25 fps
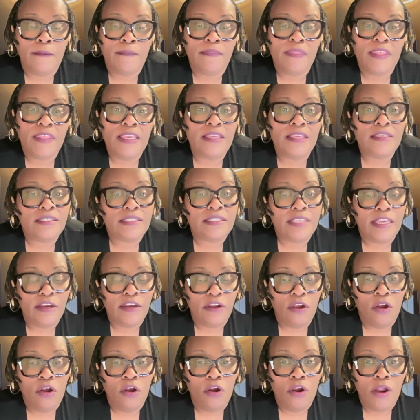things
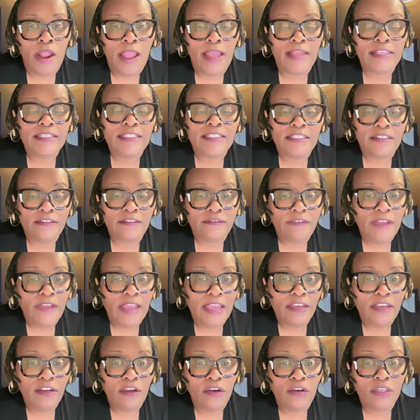that are
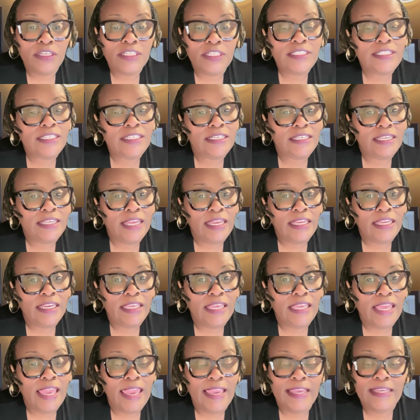identified on a
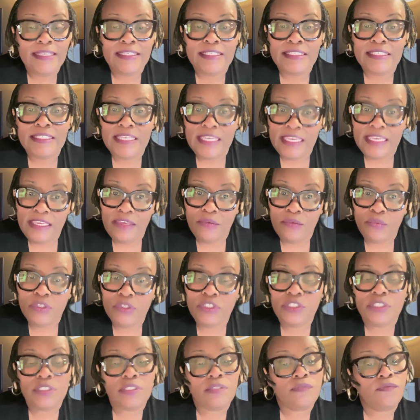1098-T,
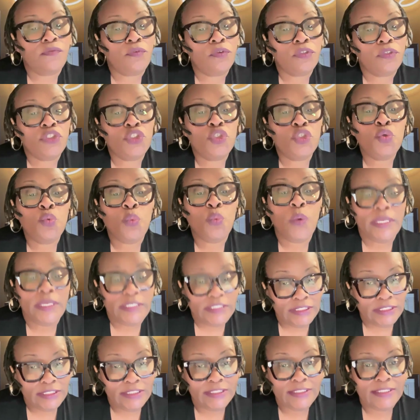which is for
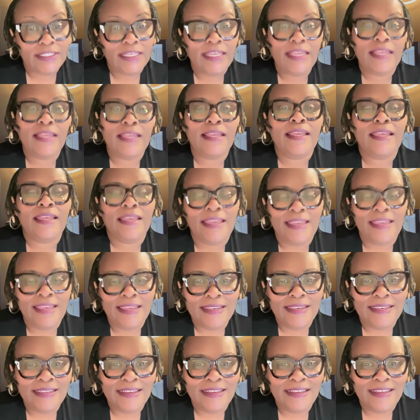tuition
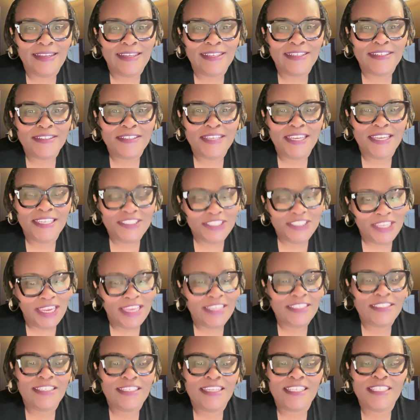and
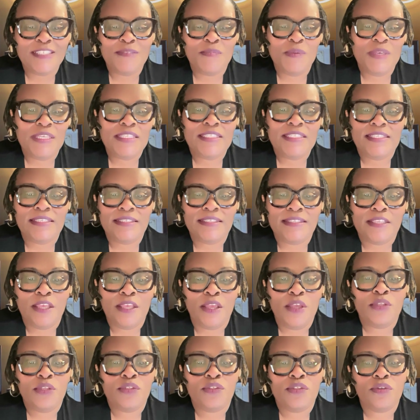education expenses.
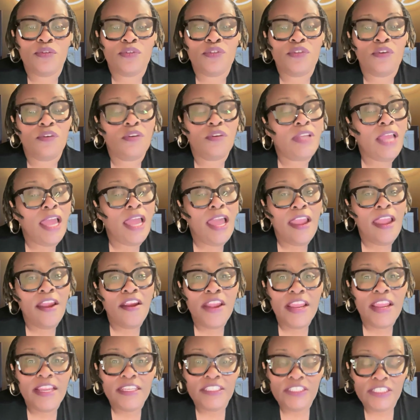So certain
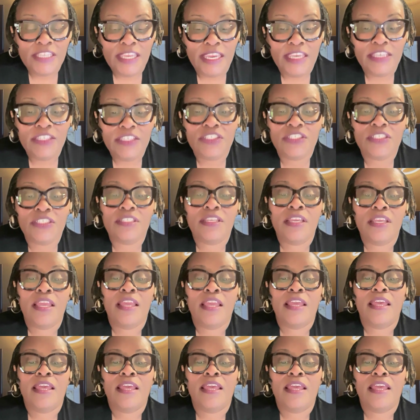higher education